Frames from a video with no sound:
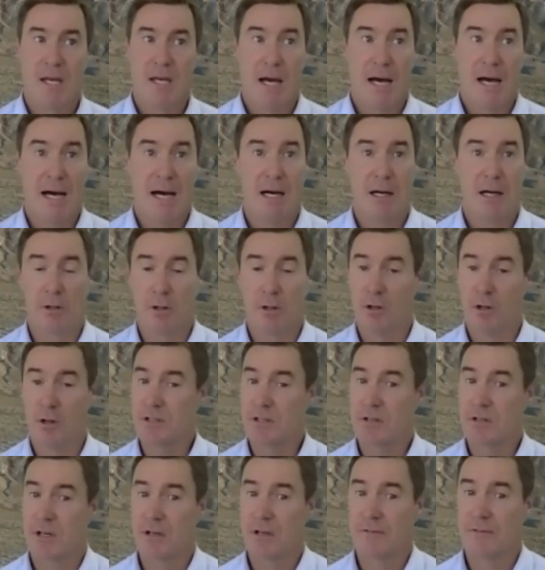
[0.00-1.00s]

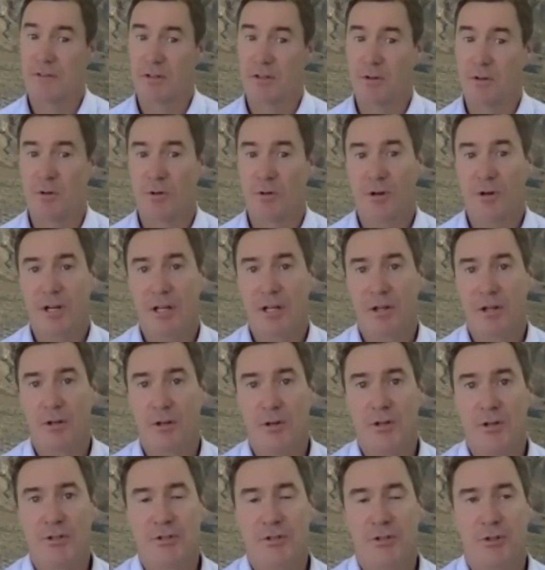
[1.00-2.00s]
Lots, like I've already
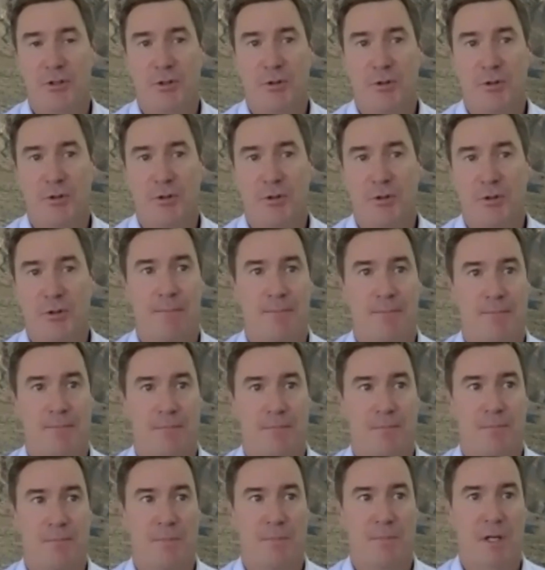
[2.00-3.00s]
alluded to.
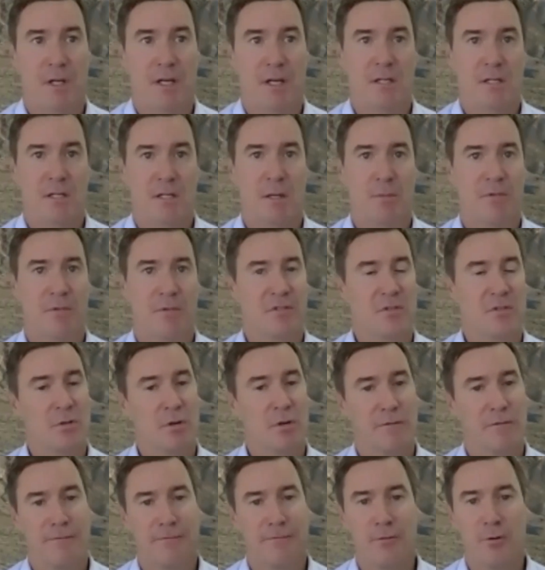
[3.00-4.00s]
Like I said, we've
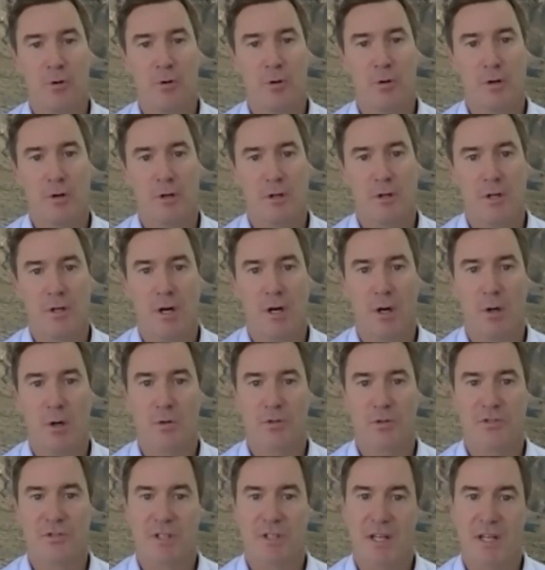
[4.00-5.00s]
still got 4
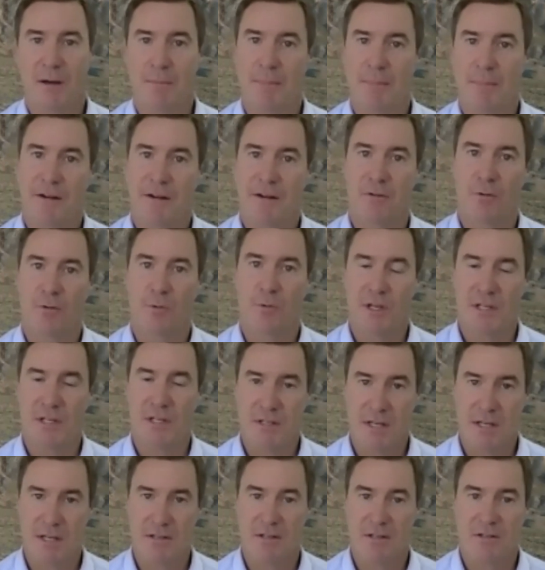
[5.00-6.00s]
holes to come back for
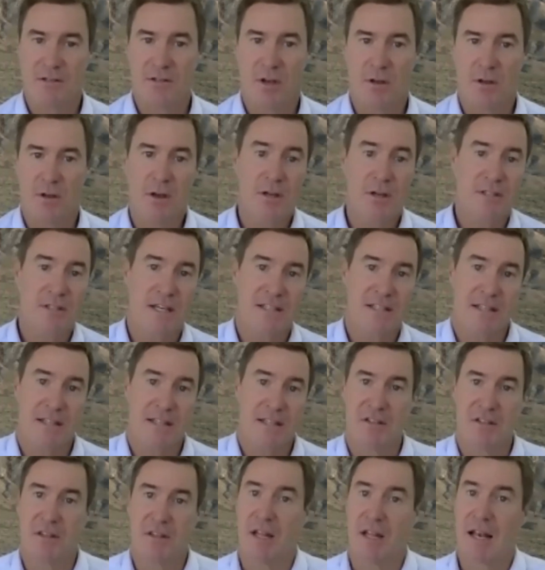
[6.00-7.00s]
West Desert. So those
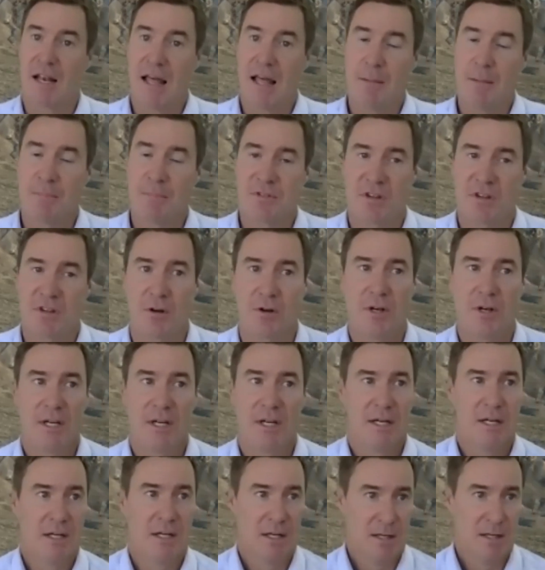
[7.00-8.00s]
assays in the lab. So
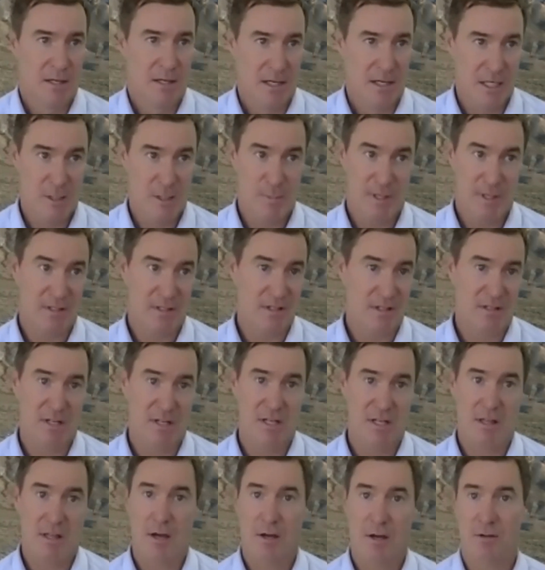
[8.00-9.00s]
expect to
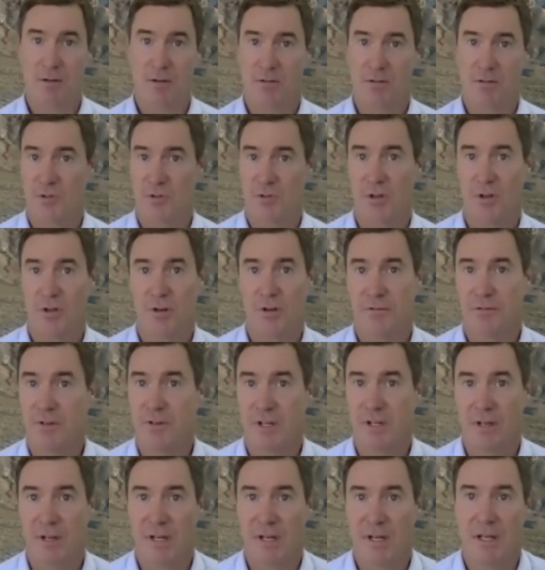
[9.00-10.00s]
see those return
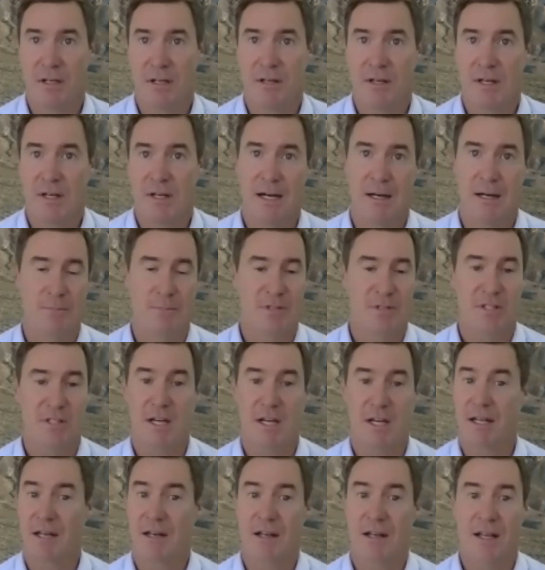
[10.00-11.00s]

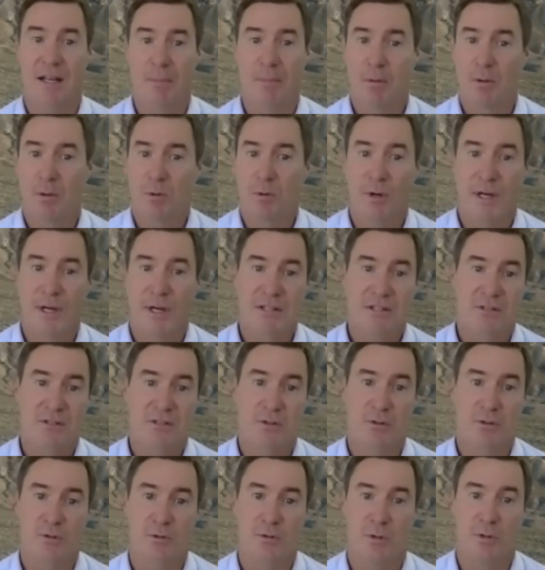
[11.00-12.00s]
starting in a couple of weeks
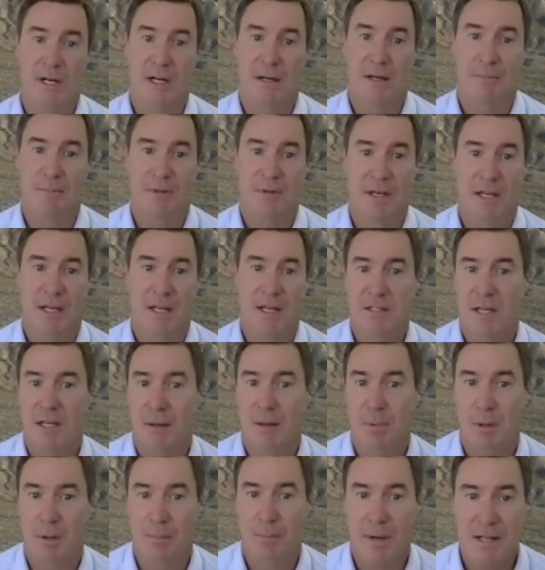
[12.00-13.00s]
till the next
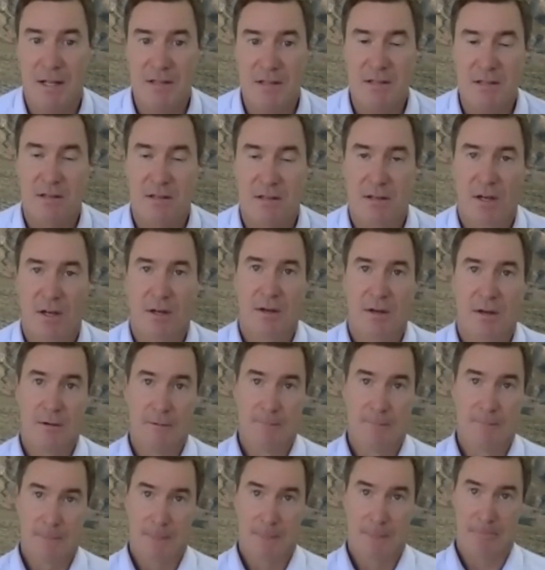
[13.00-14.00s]
couple of months.
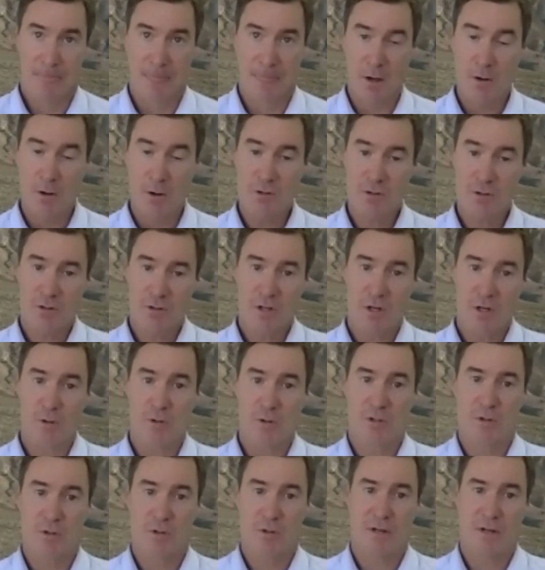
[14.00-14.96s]
Those results